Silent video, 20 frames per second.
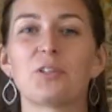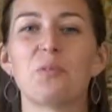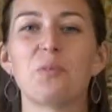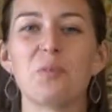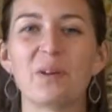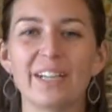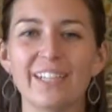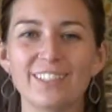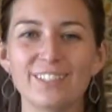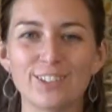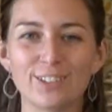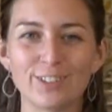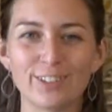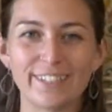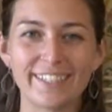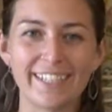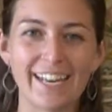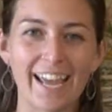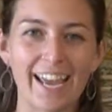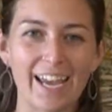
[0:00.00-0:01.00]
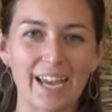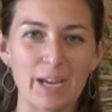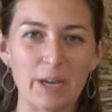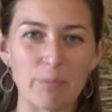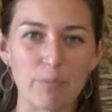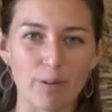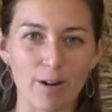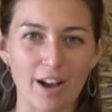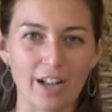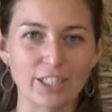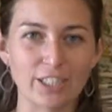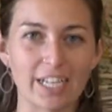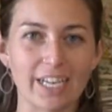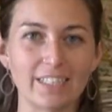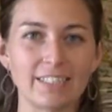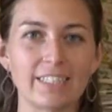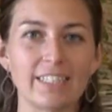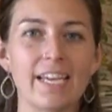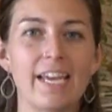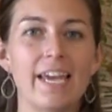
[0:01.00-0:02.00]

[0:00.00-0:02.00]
when doing a project